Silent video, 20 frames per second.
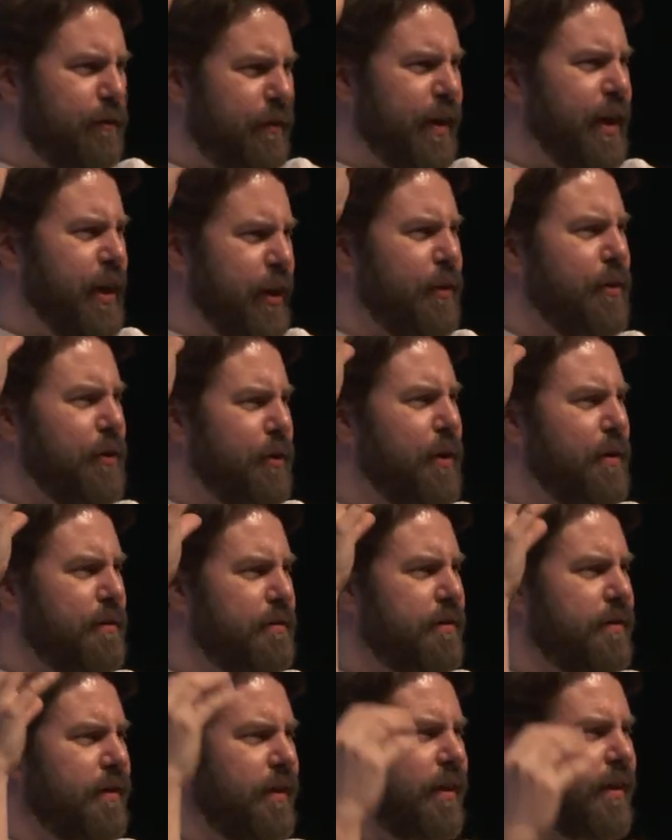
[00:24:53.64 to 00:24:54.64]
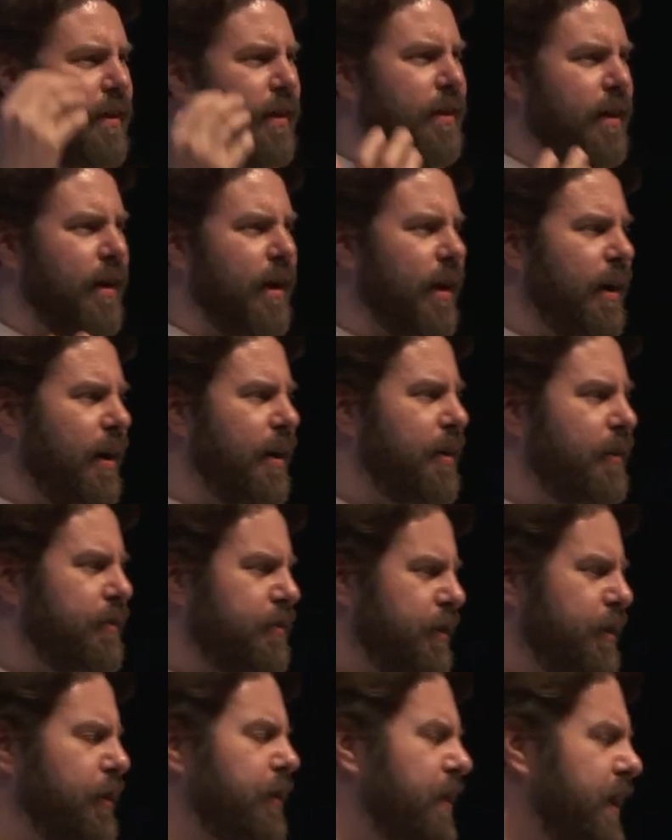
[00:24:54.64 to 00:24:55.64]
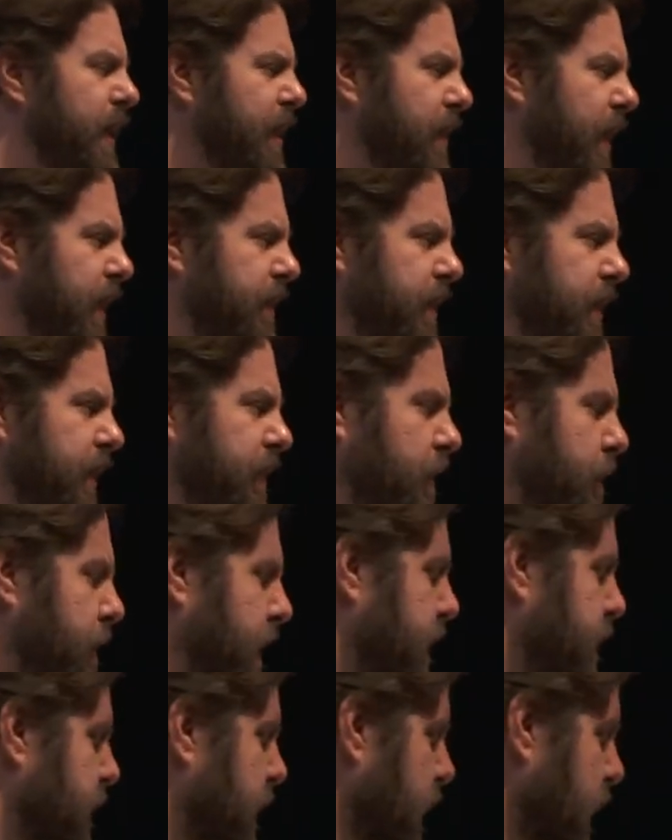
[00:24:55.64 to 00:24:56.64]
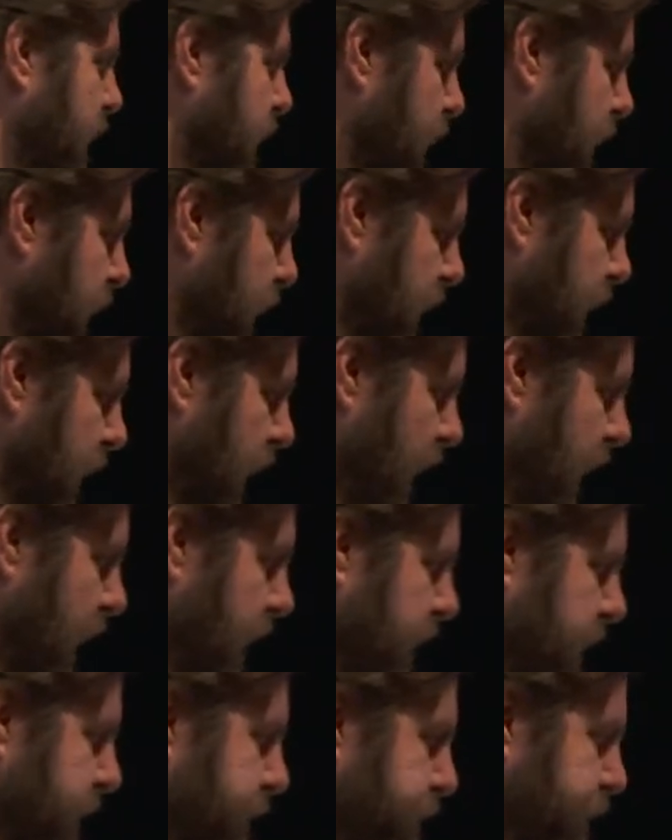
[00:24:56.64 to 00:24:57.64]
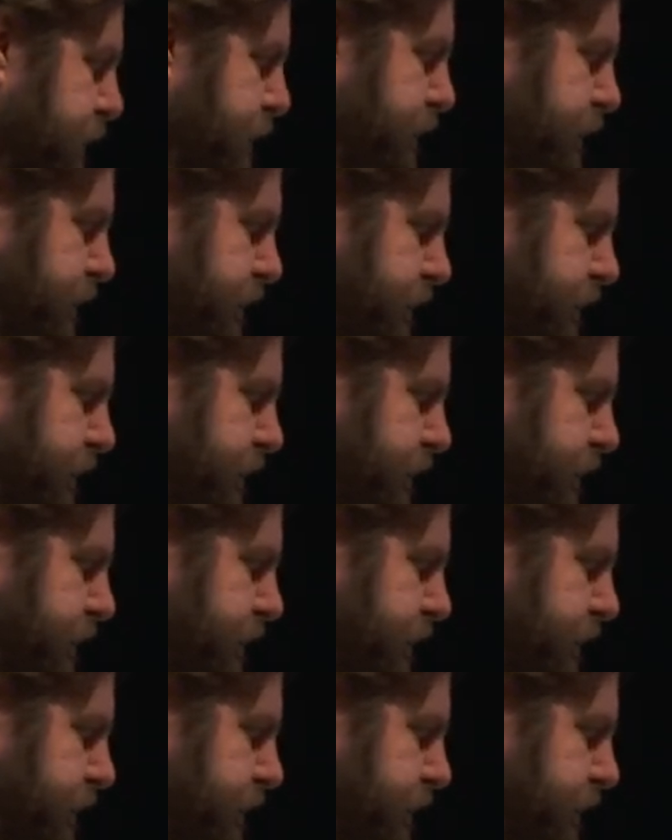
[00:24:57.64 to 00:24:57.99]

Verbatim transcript: flicking on and off. Uh, so you'll hear that a little bit. Um,